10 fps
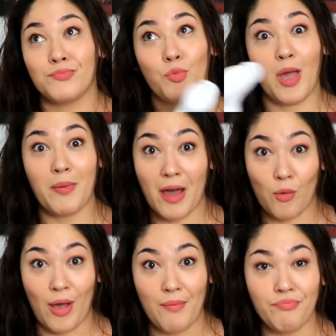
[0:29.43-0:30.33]
way back
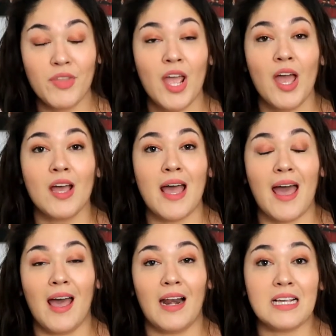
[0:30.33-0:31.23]
when,
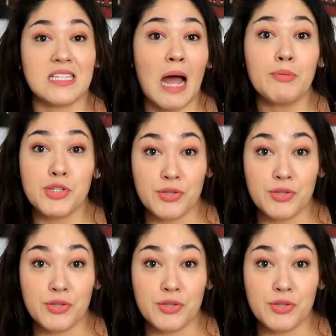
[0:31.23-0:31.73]
and I stopped